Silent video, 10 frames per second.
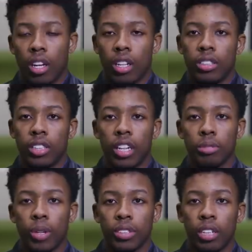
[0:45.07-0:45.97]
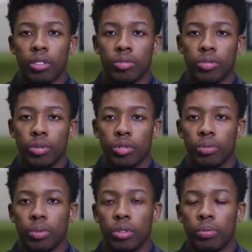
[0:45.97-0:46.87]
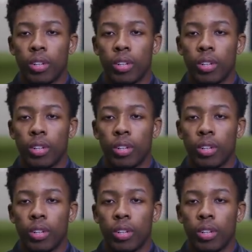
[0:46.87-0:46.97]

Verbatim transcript: and test myself with some good